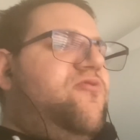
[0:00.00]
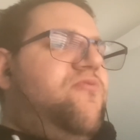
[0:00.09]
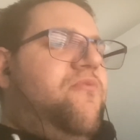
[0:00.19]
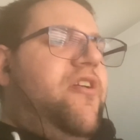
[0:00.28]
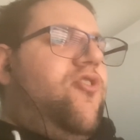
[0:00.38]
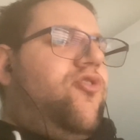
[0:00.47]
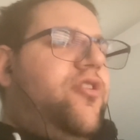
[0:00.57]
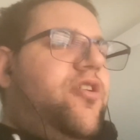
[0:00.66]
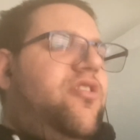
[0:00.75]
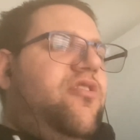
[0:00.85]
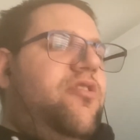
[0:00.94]
we all
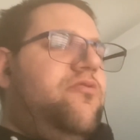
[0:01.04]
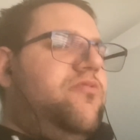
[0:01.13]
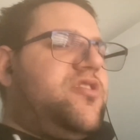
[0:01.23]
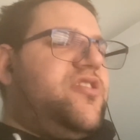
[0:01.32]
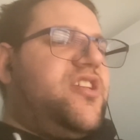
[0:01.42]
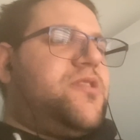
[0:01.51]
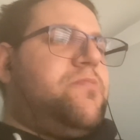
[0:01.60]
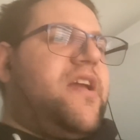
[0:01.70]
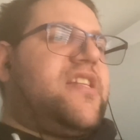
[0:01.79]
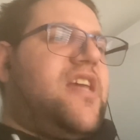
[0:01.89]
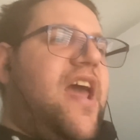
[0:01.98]
know what to
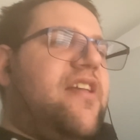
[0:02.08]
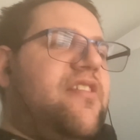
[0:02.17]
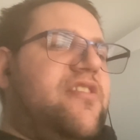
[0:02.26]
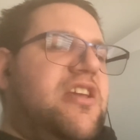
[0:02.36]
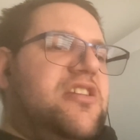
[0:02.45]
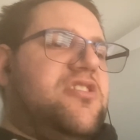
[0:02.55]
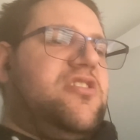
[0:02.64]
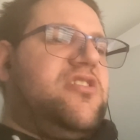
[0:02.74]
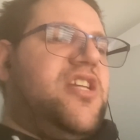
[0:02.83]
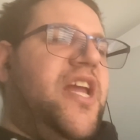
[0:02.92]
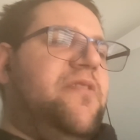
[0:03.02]
expect out of these 2
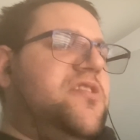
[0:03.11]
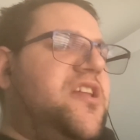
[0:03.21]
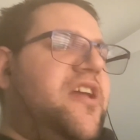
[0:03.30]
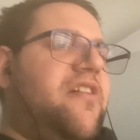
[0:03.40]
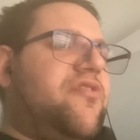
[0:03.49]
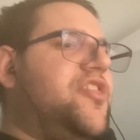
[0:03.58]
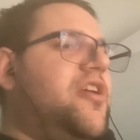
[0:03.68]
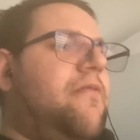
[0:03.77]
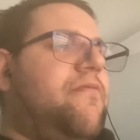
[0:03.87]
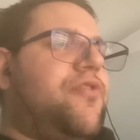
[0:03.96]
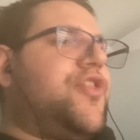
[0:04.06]
teams now.
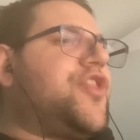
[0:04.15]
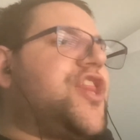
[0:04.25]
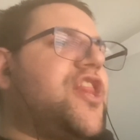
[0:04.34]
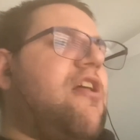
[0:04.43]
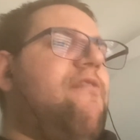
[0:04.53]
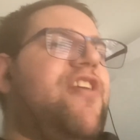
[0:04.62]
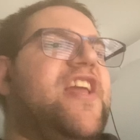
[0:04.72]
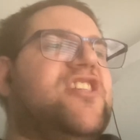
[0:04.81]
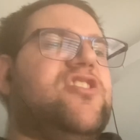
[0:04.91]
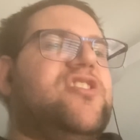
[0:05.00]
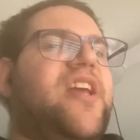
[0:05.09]

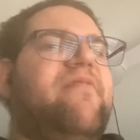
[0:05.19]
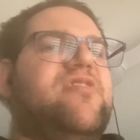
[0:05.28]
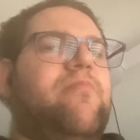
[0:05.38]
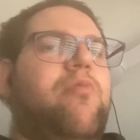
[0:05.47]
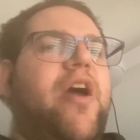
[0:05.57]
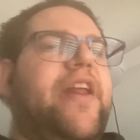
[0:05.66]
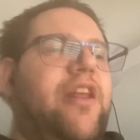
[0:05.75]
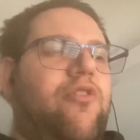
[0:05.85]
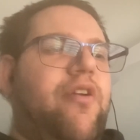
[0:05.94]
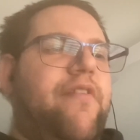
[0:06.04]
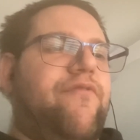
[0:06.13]
These 2 teams have played in
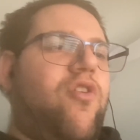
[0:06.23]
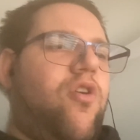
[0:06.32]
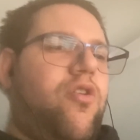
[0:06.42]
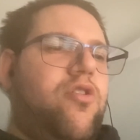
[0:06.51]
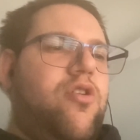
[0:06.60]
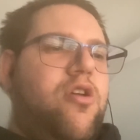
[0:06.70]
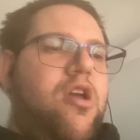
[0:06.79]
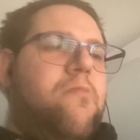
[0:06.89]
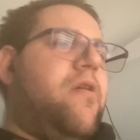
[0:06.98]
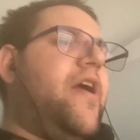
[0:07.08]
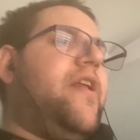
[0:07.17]
grand finals,
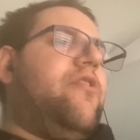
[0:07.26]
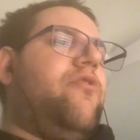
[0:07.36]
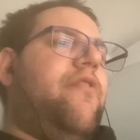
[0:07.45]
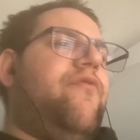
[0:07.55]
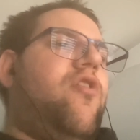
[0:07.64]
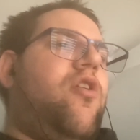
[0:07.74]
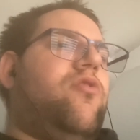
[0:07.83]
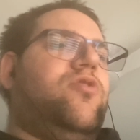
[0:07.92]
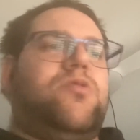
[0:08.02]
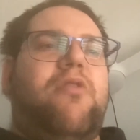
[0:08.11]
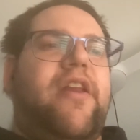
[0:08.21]
played
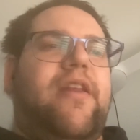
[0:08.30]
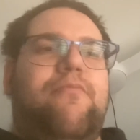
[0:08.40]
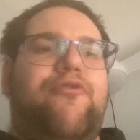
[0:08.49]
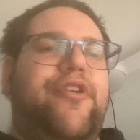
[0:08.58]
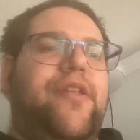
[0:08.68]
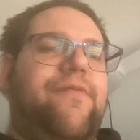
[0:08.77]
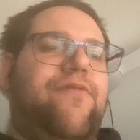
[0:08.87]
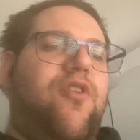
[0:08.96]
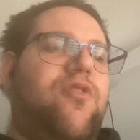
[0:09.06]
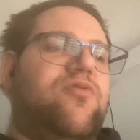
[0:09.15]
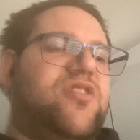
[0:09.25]
in prelim
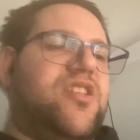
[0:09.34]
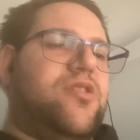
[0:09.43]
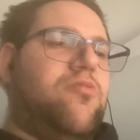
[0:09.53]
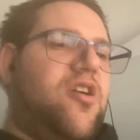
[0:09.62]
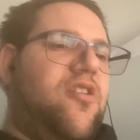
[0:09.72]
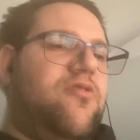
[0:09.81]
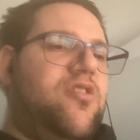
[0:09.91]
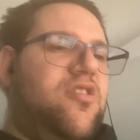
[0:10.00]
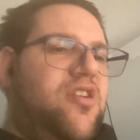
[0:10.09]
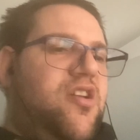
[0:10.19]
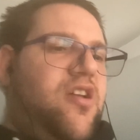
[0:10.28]
finals as well.
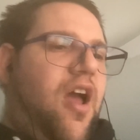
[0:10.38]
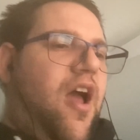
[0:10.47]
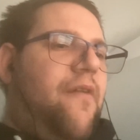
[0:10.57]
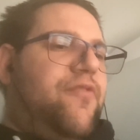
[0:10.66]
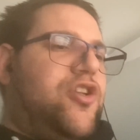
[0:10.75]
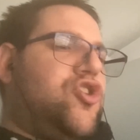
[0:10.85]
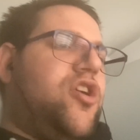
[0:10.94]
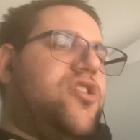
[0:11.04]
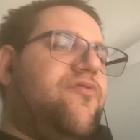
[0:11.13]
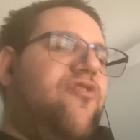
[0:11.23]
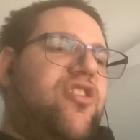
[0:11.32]
The
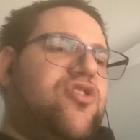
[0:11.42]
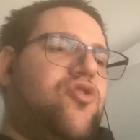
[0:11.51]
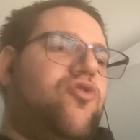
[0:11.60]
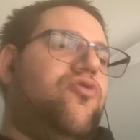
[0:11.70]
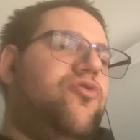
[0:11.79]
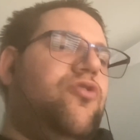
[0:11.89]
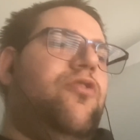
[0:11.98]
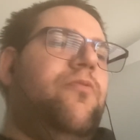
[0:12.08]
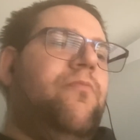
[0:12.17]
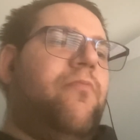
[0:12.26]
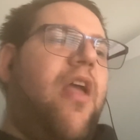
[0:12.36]
Giants have won 2
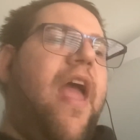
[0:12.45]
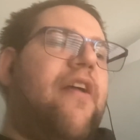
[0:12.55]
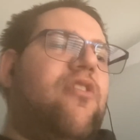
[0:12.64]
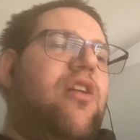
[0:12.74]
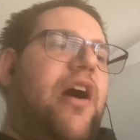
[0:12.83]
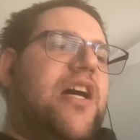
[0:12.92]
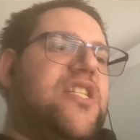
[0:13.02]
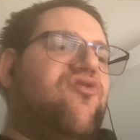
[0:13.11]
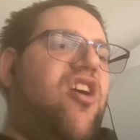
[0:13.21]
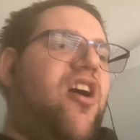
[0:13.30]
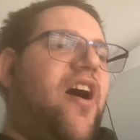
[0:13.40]
out of the last
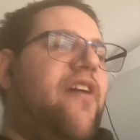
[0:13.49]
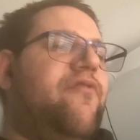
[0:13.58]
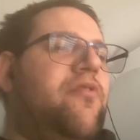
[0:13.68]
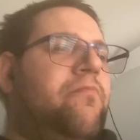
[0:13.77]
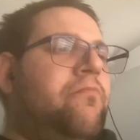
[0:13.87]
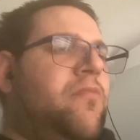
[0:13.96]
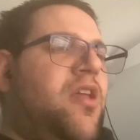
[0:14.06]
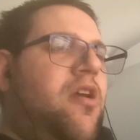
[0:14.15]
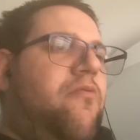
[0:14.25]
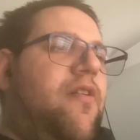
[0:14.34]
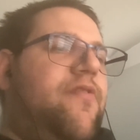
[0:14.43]
5.
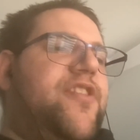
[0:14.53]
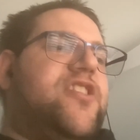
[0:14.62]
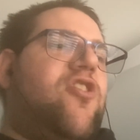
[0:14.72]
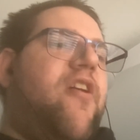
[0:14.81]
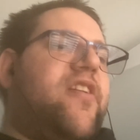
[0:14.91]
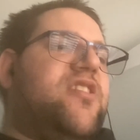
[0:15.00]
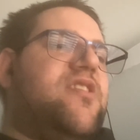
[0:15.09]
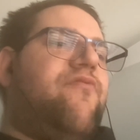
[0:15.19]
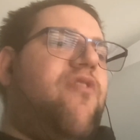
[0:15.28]
Well, the Tigers have